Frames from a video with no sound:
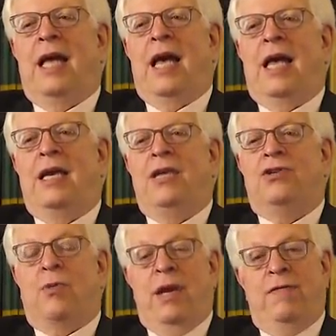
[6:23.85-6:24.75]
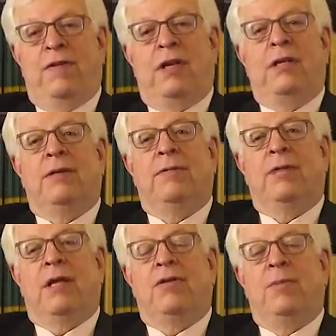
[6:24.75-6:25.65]
and he's grateful
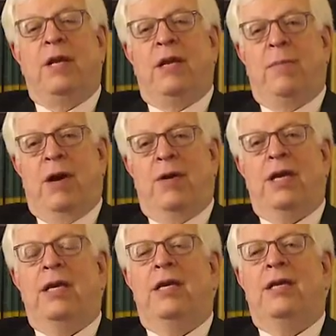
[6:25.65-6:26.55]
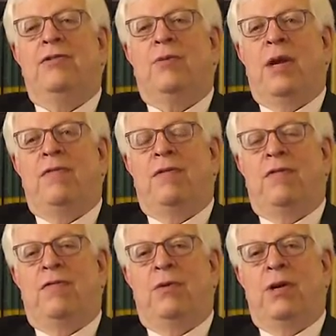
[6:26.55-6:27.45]
to be an American. He's
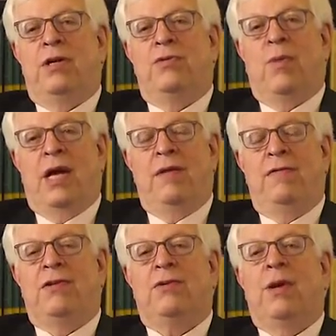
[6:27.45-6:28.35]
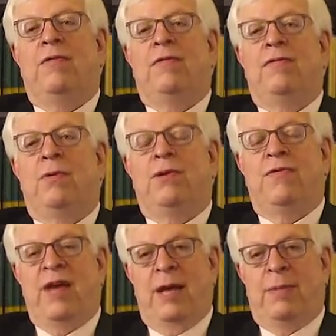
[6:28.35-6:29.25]
grateful for his wife. He's grateful for his
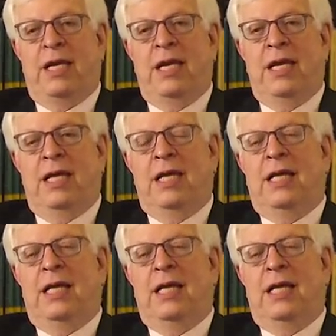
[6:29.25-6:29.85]
family.